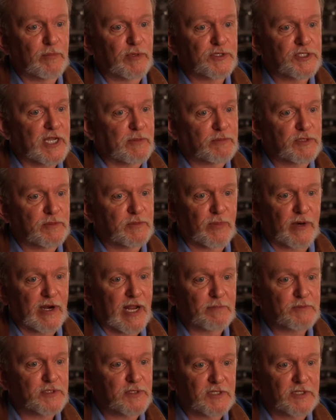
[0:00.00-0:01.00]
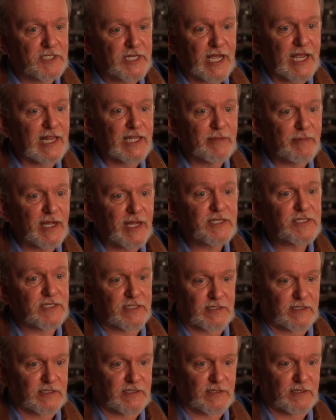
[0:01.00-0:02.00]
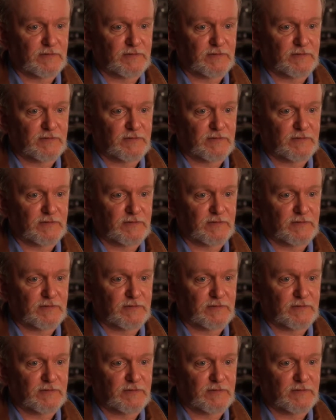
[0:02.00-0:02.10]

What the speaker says: perception perhaps on a daily basis,